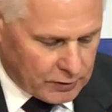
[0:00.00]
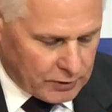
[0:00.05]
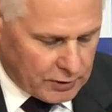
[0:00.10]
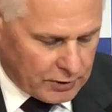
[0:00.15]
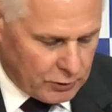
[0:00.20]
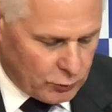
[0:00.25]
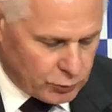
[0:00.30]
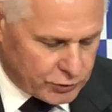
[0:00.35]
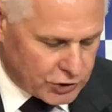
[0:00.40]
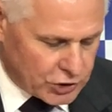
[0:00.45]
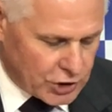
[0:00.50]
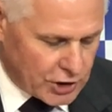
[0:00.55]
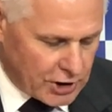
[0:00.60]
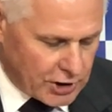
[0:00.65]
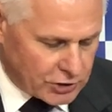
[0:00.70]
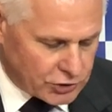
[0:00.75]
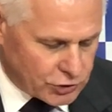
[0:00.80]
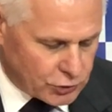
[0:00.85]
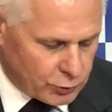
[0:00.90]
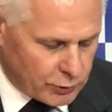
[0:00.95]
He was
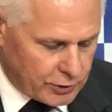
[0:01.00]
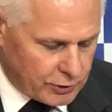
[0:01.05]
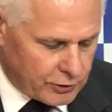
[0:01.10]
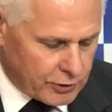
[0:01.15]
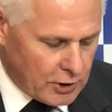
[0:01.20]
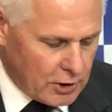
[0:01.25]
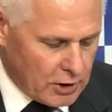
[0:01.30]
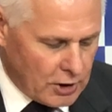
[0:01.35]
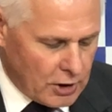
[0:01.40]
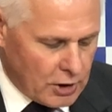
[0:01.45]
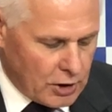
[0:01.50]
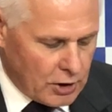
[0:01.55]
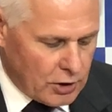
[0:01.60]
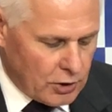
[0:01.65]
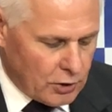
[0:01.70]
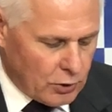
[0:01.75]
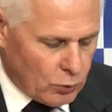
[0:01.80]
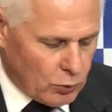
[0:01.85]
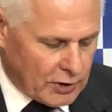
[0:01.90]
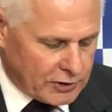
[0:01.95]
charged with
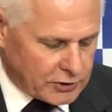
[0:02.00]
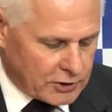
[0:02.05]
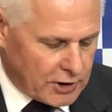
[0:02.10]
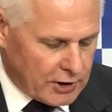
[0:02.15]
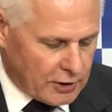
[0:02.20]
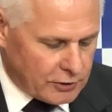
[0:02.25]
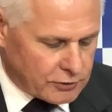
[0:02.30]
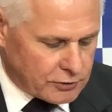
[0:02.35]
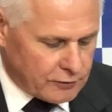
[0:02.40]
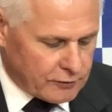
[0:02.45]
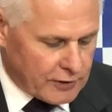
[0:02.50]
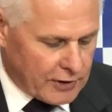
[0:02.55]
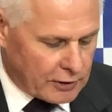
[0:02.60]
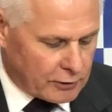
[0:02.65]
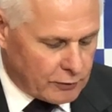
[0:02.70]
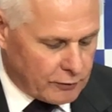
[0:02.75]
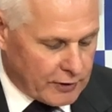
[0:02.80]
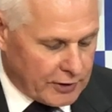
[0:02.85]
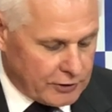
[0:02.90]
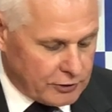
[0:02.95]
one count of
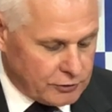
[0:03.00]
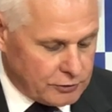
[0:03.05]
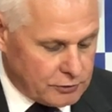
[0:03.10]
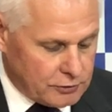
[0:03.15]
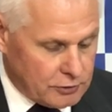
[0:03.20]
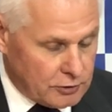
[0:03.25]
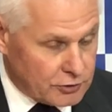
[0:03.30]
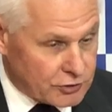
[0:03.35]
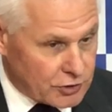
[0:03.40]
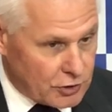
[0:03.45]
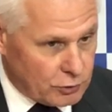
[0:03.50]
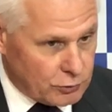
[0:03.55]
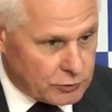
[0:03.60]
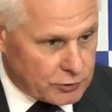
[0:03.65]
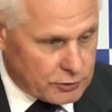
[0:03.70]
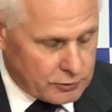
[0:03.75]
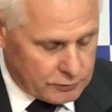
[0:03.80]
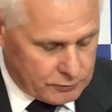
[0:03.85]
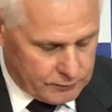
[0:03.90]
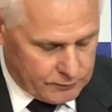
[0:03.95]
aggravated assault,